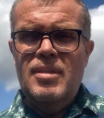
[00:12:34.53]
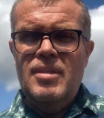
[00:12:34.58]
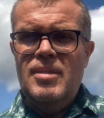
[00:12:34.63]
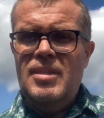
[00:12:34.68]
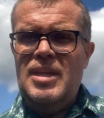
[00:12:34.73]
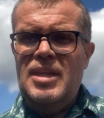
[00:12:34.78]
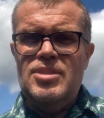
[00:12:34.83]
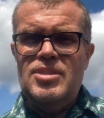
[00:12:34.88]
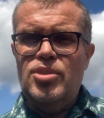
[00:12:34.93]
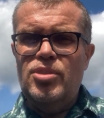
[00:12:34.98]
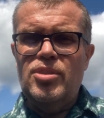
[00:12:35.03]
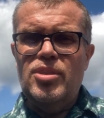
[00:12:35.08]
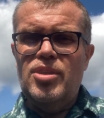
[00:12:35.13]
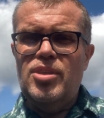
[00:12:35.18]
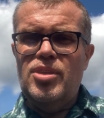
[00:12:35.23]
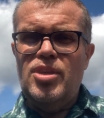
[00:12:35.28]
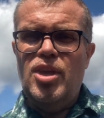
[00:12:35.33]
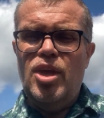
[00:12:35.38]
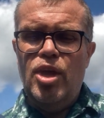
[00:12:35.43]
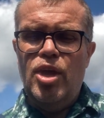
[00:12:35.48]
That took
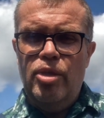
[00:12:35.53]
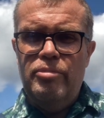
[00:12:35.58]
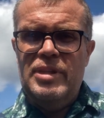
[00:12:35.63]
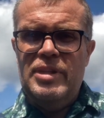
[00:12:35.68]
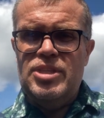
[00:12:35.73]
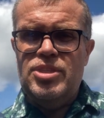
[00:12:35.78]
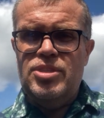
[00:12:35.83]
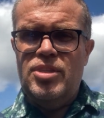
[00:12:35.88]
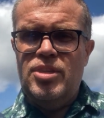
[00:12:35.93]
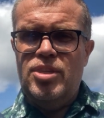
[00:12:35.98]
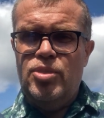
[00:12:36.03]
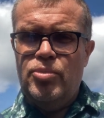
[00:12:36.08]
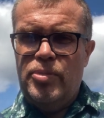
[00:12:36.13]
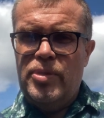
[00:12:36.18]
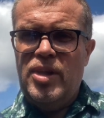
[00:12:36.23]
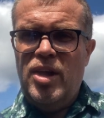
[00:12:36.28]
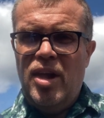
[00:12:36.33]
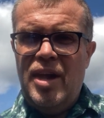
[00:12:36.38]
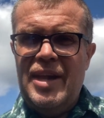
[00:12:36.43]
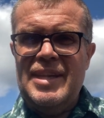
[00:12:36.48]
courage that you
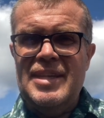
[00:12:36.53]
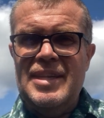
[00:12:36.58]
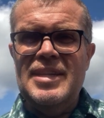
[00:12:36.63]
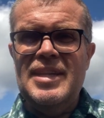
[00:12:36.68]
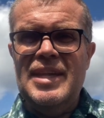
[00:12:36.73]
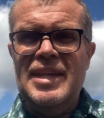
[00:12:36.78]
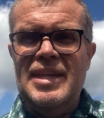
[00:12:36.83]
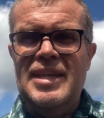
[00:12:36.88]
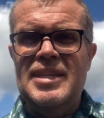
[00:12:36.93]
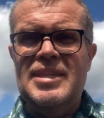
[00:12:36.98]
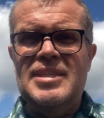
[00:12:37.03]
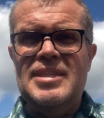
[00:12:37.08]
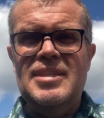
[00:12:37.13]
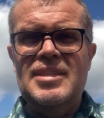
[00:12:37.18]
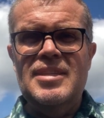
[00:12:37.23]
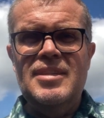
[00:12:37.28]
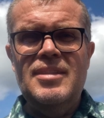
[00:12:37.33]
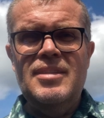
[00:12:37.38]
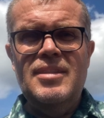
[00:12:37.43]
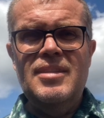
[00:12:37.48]
and I need.
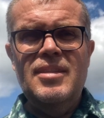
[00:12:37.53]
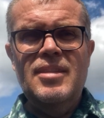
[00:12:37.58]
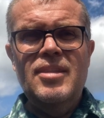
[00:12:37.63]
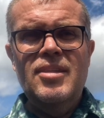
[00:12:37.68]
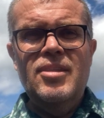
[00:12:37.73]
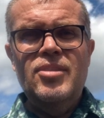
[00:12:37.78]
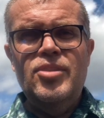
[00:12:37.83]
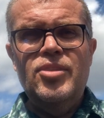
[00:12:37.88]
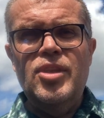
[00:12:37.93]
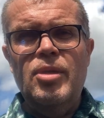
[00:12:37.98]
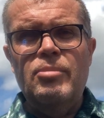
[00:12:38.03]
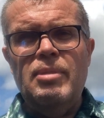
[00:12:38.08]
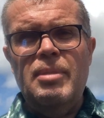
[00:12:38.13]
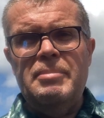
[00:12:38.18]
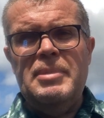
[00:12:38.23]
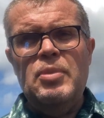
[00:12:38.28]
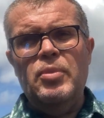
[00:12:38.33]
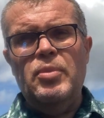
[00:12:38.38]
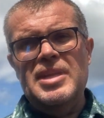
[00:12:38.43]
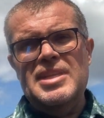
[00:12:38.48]
You know, when
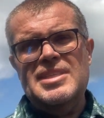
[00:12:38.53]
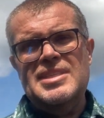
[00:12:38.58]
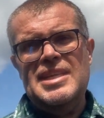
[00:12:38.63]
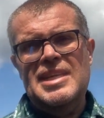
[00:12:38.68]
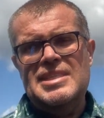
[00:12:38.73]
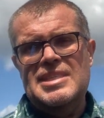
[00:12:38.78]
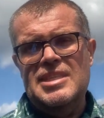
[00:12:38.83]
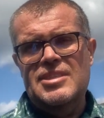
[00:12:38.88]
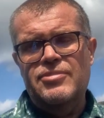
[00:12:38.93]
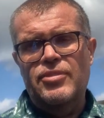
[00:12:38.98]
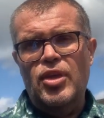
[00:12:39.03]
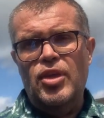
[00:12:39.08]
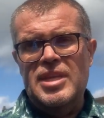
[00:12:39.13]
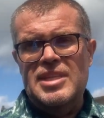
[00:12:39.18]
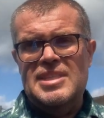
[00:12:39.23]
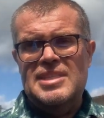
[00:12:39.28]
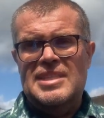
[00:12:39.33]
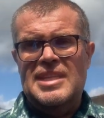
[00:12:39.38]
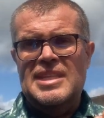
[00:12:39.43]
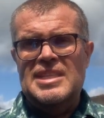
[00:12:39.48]
we want to satisfy
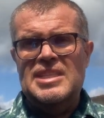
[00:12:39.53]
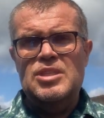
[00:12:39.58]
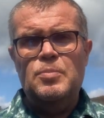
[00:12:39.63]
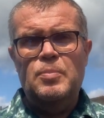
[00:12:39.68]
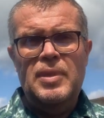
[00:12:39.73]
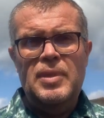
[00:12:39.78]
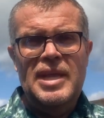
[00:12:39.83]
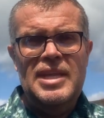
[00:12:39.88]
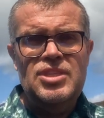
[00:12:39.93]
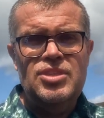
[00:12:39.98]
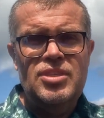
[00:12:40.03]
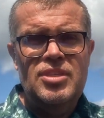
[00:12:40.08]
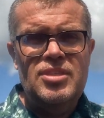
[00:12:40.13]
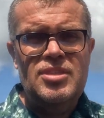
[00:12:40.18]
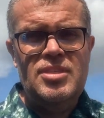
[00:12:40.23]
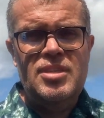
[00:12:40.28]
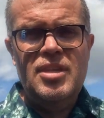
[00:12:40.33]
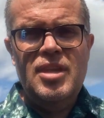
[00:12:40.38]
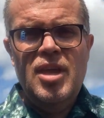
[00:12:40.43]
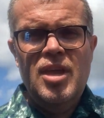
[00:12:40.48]
sin's
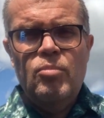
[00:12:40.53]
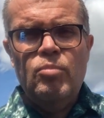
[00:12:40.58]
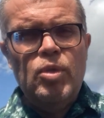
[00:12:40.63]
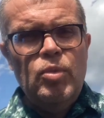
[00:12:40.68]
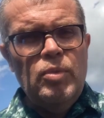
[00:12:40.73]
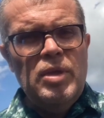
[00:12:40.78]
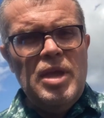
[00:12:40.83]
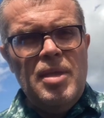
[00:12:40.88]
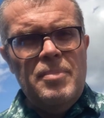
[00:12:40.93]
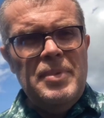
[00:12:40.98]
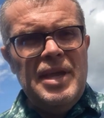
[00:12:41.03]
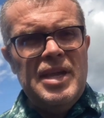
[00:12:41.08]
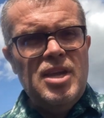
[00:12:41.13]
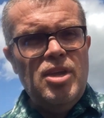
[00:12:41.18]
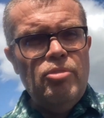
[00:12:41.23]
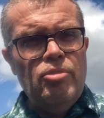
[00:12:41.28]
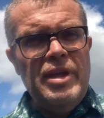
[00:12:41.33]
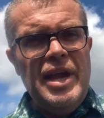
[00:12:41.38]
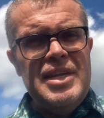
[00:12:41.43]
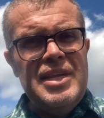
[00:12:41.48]
pleasures, will we be
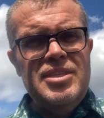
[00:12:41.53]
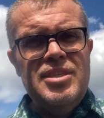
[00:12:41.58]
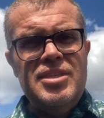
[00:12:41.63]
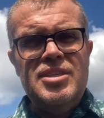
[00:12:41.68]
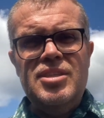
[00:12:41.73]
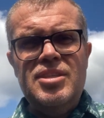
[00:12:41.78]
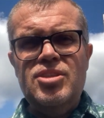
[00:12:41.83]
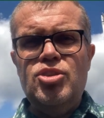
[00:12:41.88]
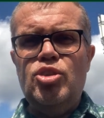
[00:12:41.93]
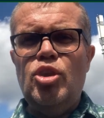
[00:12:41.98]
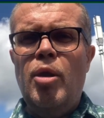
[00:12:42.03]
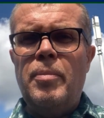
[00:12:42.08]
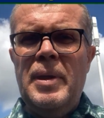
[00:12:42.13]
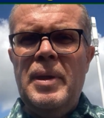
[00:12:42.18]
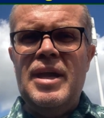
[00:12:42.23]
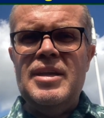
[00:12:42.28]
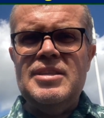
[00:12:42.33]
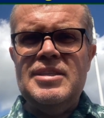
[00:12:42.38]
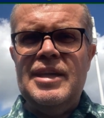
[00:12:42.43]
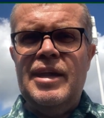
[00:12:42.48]
courageous and stop
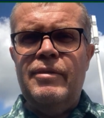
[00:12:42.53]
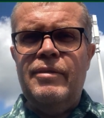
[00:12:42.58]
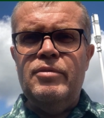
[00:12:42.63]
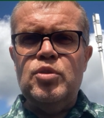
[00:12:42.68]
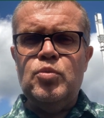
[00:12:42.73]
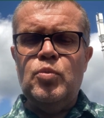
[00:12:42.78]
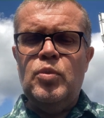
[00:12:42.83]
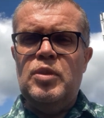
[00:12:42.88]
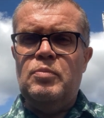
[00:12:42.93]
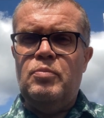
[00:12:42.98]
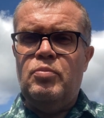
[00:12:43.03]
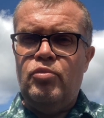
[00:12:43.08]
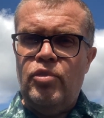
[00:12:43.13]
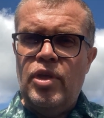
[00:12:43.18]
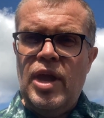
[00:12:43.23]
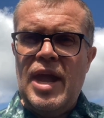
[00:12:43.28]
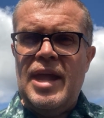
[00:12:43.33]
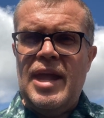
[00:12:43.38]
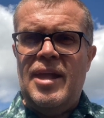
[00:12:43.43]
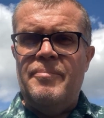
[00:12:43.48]
ourselves with
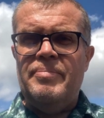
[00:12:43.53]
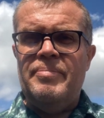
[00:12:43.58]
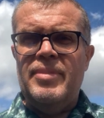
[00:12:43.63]
prayer